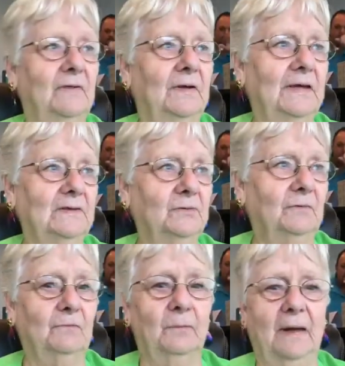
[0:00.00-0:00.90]
East
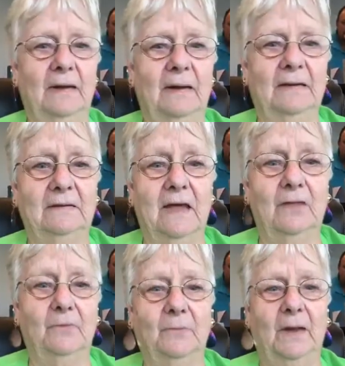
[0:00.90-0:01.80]
River Mountain at the
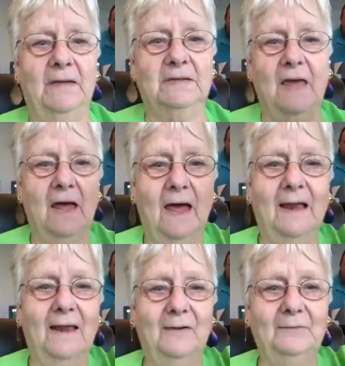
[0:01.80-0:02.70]
other place.
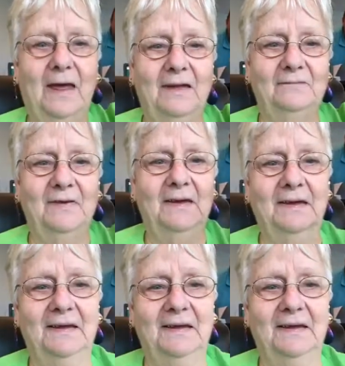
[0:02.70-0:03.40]
Hello, David.